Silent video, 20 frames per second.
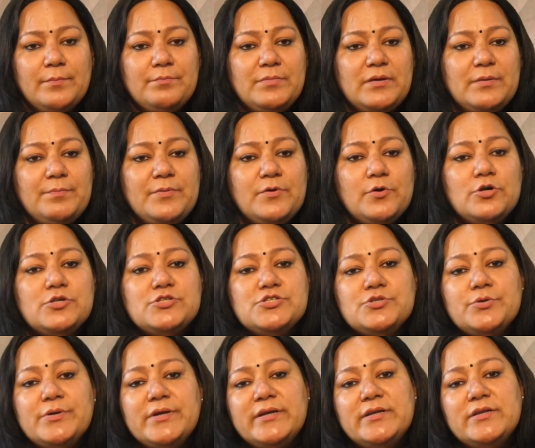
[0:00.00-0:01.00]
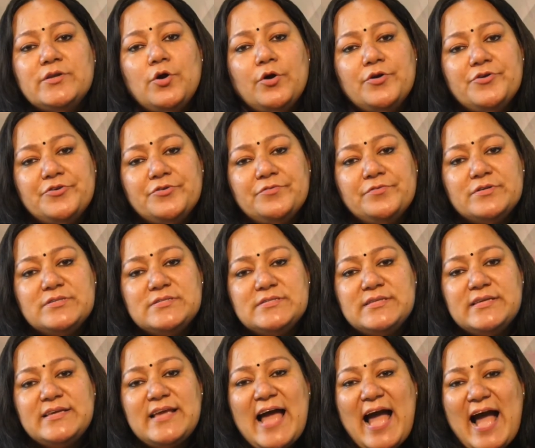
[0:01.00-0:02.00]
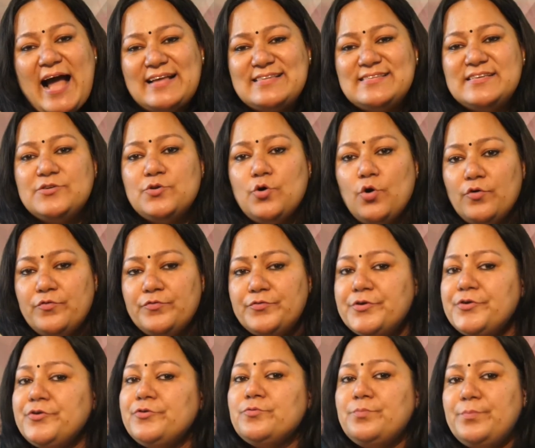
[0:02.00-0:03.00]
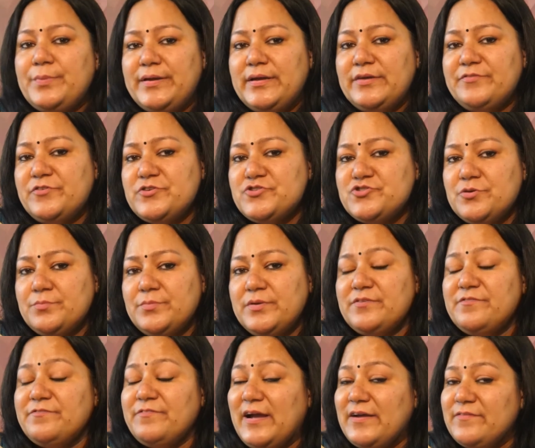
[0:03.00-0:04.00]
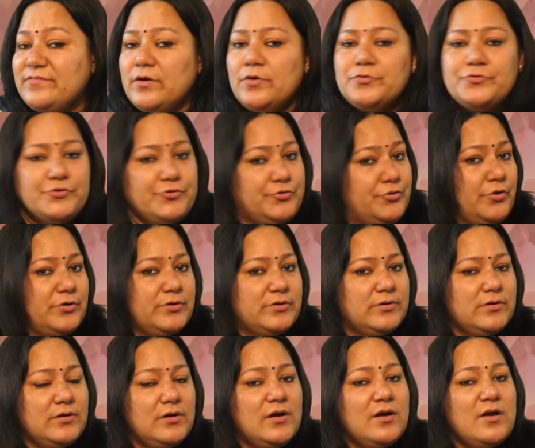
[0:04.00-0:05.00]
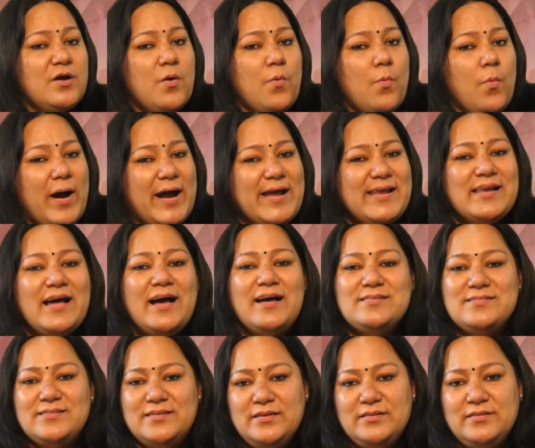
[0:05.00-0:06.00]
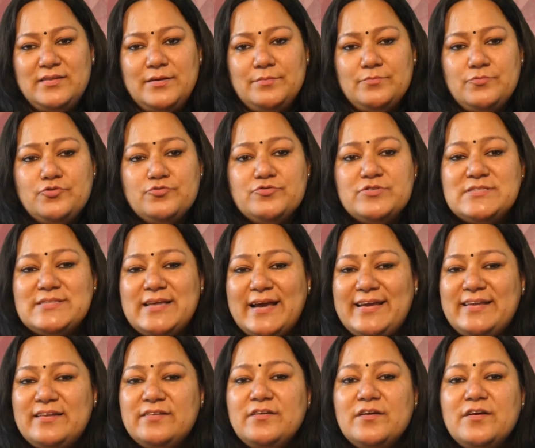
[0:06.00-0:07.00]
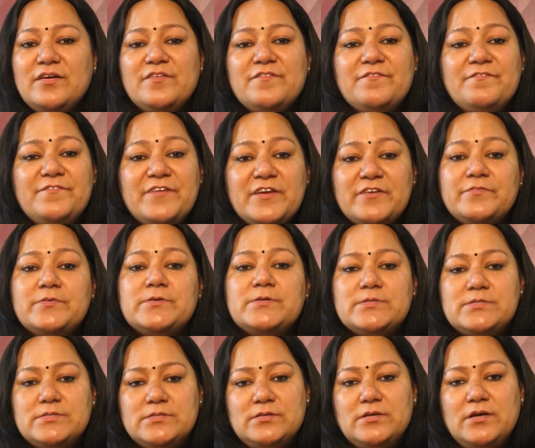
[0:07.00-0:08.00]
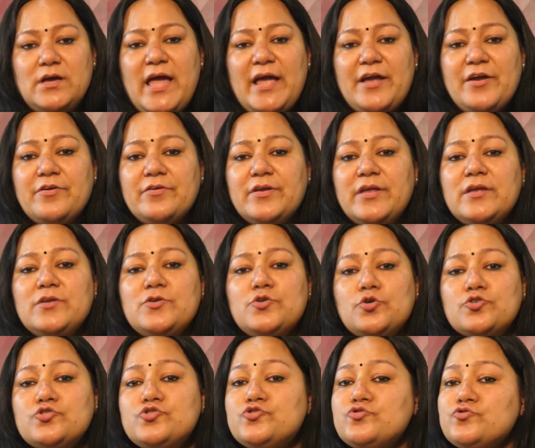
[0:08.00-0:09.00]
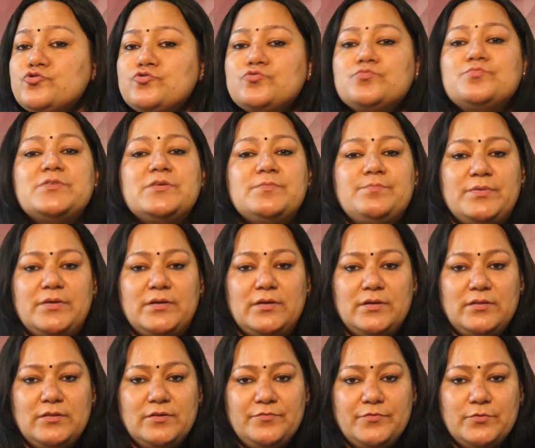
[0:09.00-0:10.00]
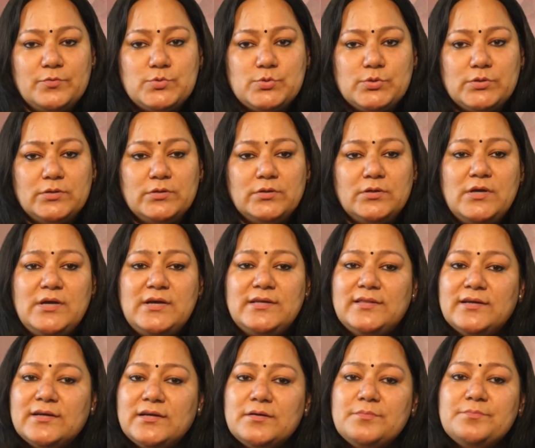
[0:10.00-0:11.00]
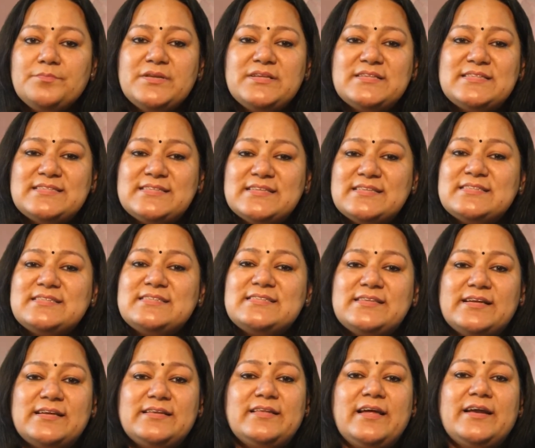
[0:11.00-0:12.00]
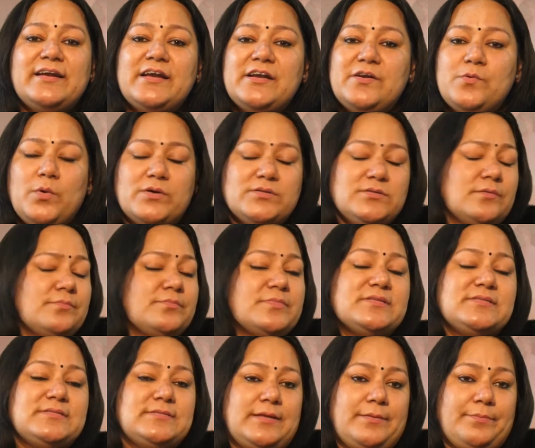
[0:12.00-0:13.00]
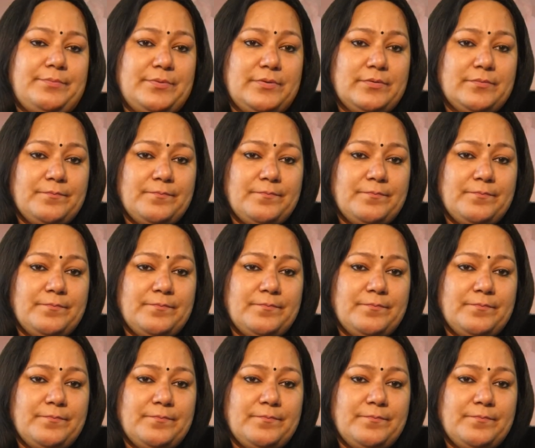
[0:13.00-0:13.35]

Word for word: BP also hit controversy as it offered to pay fishermen $5,000 while asking them to sign waivers agreeing not to sue BP in the future. The company since said that it was a misstep.